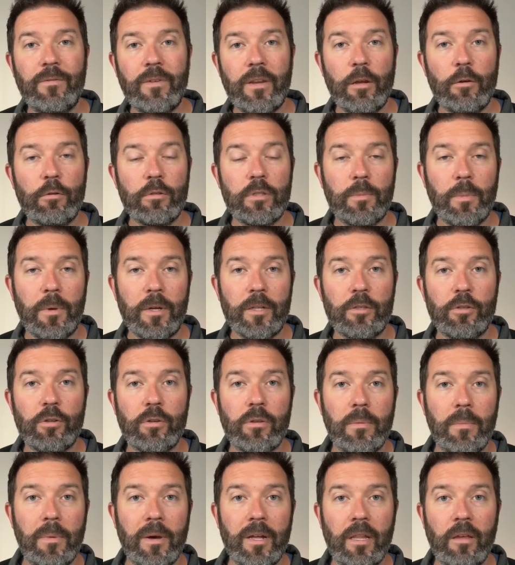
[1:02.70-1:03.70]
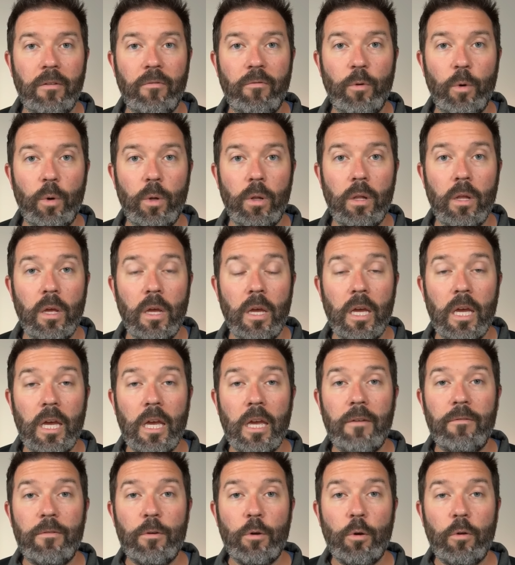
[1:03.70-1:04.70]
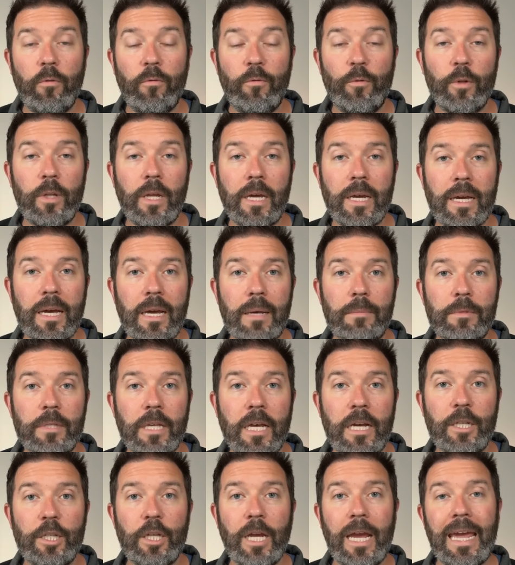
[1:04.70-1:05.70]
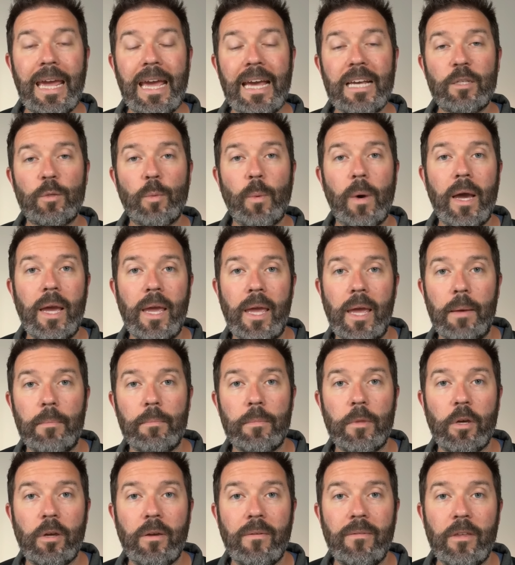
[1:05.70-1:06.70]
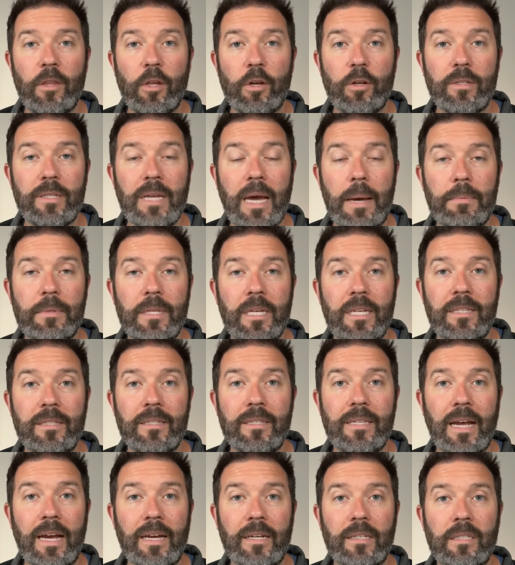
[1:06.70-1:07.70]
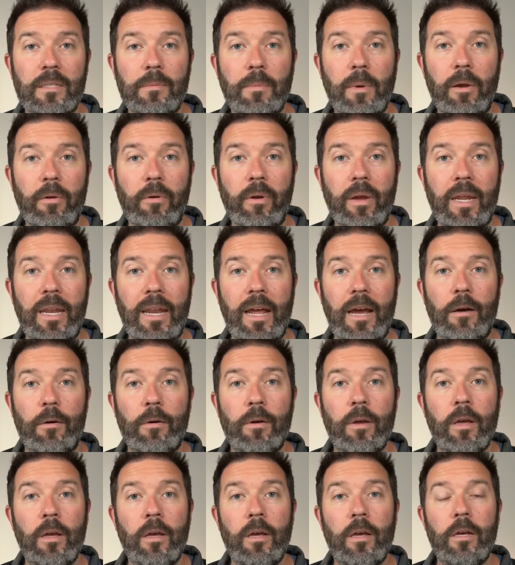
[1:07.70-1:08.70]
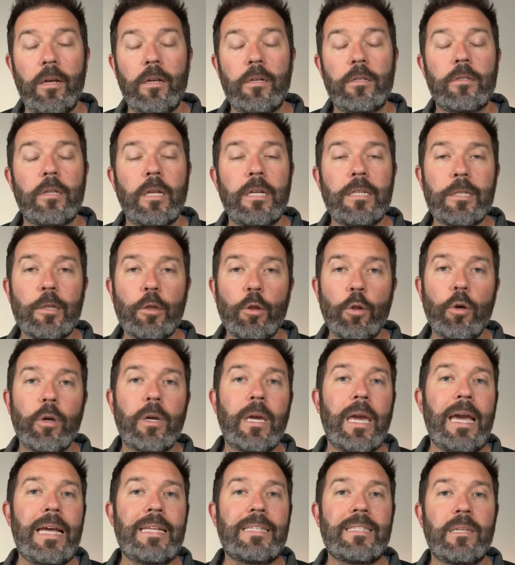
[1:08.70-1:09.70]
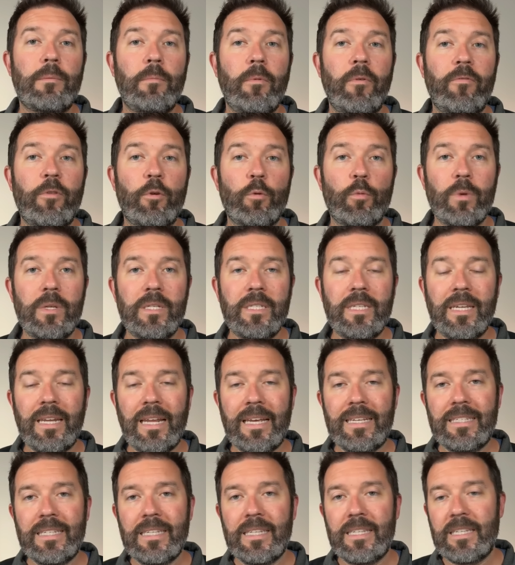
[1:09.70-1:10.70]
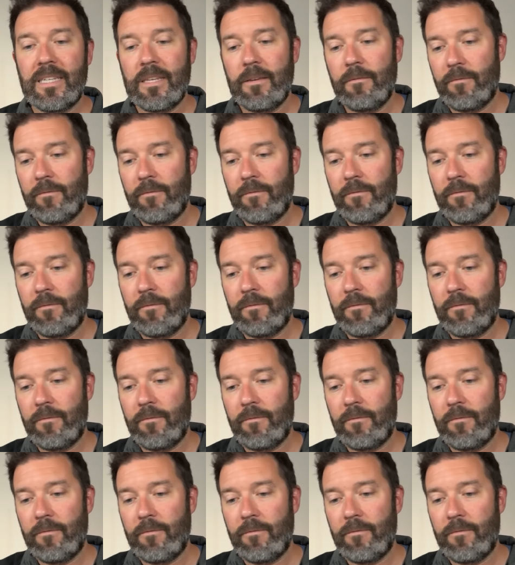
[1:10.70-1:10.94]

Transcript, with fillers: video sponsor, The Motley Fool. If you go to fool.com/ASYM, they'll give you their top 10 stocks to buy right now. So let's look at some of the recent SEC